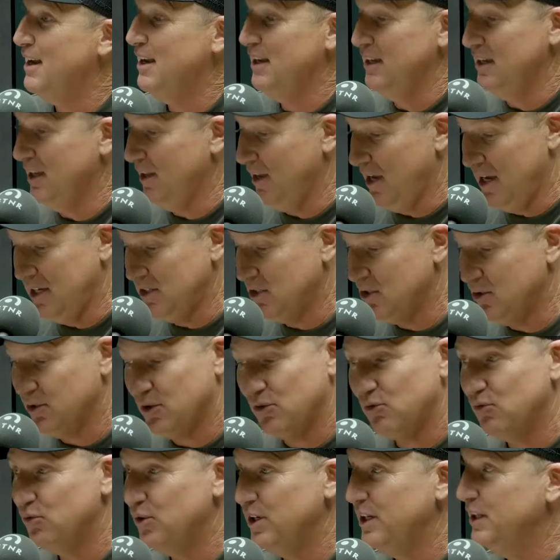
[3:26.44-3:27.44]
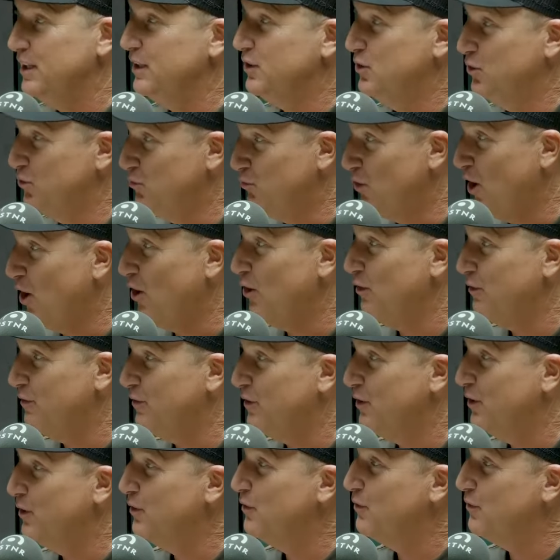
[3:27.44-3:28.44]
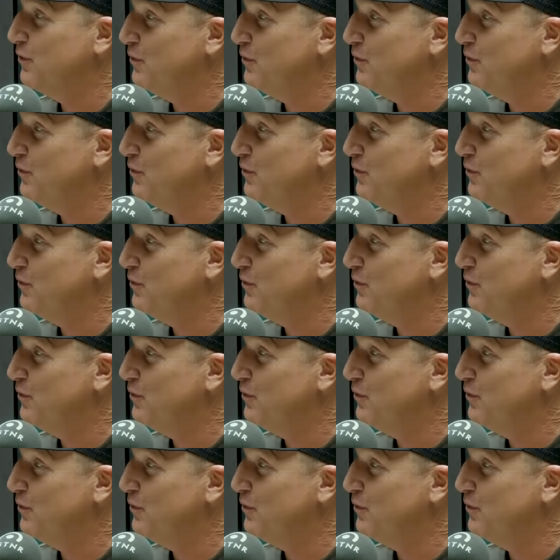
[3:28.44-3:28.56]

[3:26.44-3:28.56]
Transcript: he's doing a really good role for